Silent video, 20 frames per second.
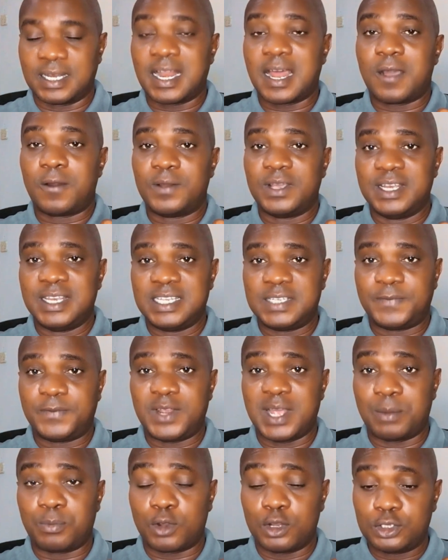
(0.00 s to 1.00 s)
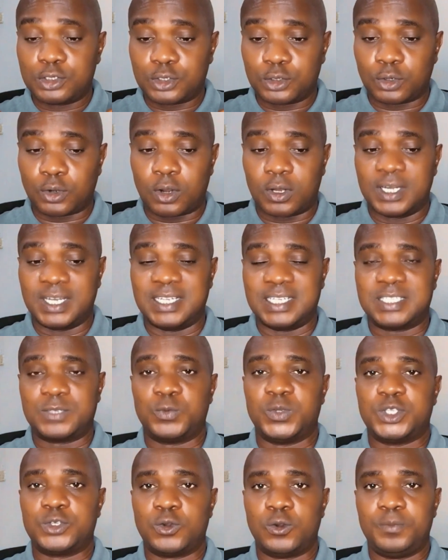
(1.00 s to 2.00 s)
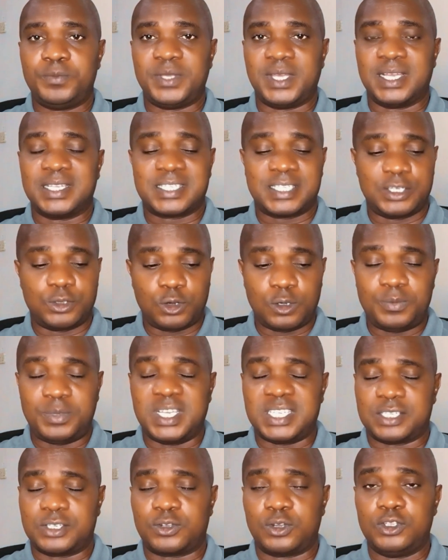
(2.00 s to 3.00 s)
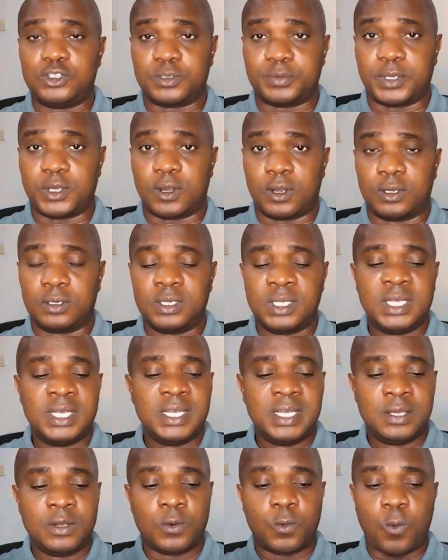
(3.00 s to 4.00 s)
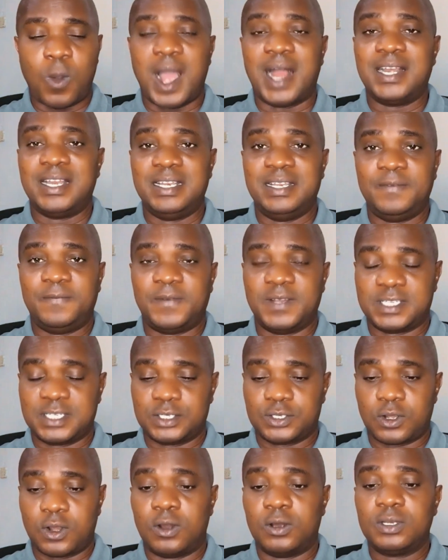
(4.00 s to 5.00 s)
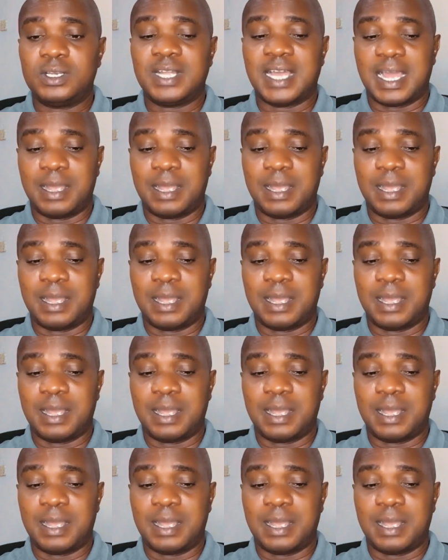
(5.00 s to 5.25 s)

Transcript: Now, in this video, I'm going to run this with OBS. The OBS is going to be on while the DeepFace is on.